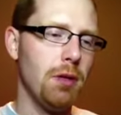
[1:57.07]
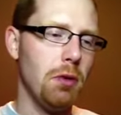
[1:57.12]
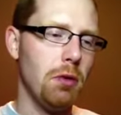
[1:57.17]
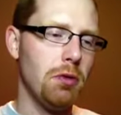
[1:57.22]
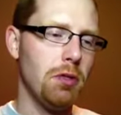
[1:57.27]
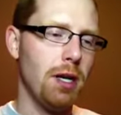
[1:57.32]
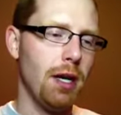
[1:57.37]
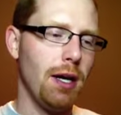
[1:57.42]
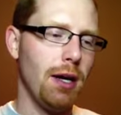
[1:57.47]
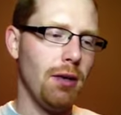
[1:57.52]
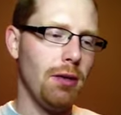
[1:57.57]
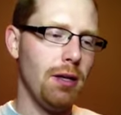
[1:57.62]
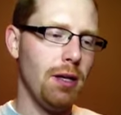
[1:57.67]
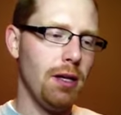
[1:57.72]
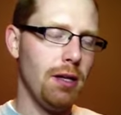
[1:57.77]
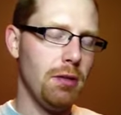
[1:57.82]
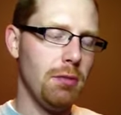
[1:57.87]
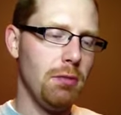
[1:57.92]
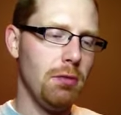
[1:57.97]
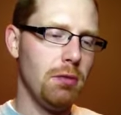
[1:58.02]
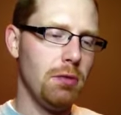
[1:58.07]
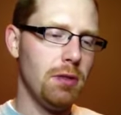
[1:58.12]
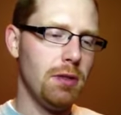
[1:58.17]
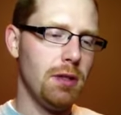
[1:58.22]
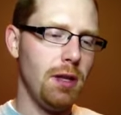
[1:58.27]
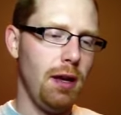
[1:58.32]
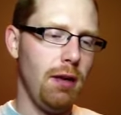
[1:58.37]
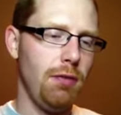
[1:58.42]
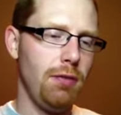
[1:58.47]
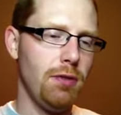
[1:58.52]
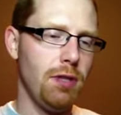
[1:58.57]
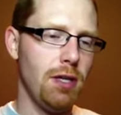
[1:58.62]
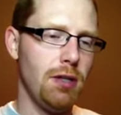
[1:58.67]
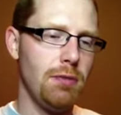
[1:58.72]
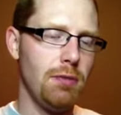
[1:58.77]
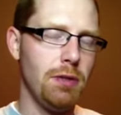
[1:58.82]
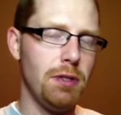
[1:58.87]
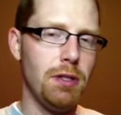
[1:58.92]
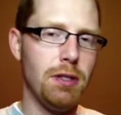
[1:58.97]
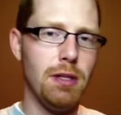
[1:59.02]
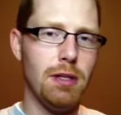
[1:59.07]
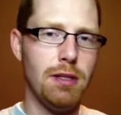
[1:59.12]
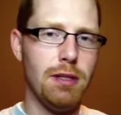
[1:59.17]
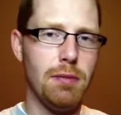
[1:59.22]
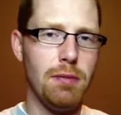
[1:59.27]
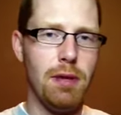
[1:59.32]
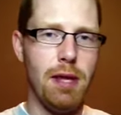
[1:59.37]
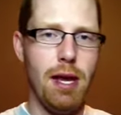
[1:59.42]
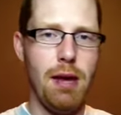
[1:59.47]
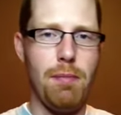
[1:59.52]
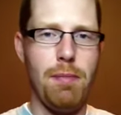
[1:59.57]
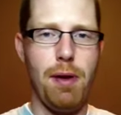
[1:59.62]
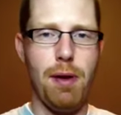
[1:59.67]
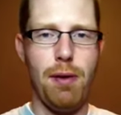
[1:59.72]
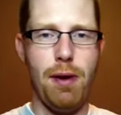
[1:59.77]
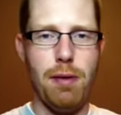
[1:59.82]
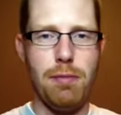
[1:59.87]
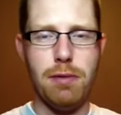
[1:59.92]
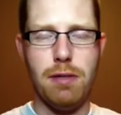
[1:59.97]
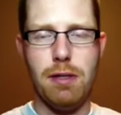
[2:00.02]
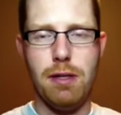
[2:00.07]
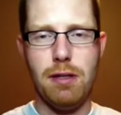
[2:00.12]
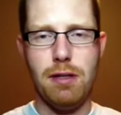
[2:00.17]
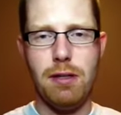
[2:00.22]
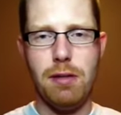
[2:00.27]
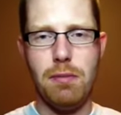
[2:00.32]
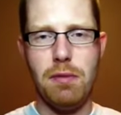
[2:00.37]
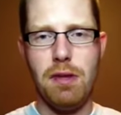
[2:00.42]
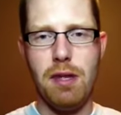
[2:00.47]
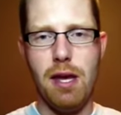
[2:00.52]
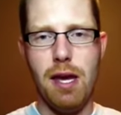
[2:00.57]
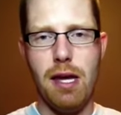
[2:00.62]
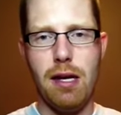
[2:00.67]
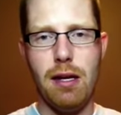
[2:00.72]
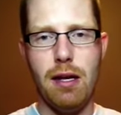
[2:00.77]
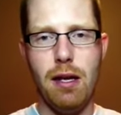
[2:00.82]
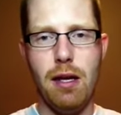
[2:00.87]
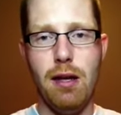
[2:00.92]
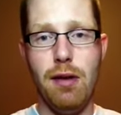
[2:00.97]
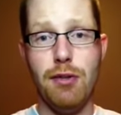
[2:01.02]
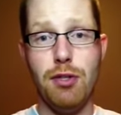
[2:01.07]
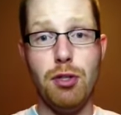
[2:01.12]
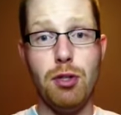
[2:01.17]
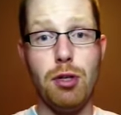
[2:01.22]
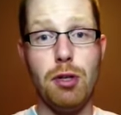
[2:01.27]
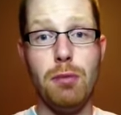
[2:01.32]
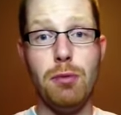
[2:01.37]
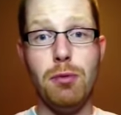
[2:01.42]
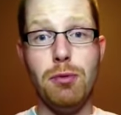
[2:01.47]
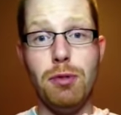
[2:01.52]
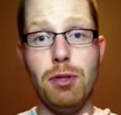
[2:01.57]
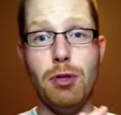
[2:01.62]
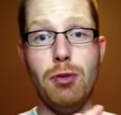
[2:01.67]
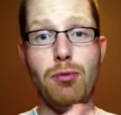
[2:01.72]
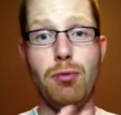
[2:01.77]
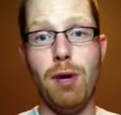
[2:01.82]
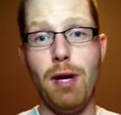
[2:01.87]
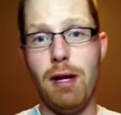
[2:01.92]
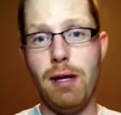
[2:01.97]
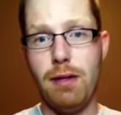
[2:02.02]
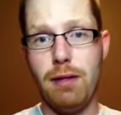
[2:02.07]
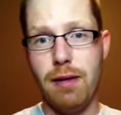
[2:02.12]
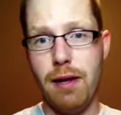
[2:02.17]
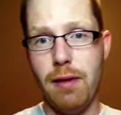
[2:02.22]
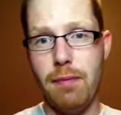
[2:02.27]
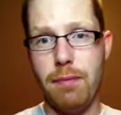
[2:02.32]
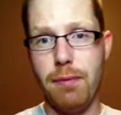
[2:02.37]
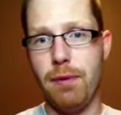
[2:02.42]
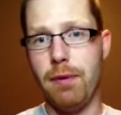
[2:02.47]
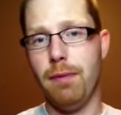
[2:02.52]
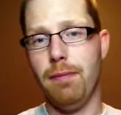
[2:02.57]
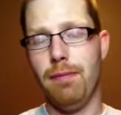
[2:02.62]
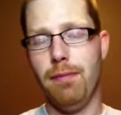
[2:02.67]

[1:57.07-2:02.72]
Check out any of the blues stuff. Jason Ricci does some of that. Pat Ramsey does some of that. Sugar Blue is a great example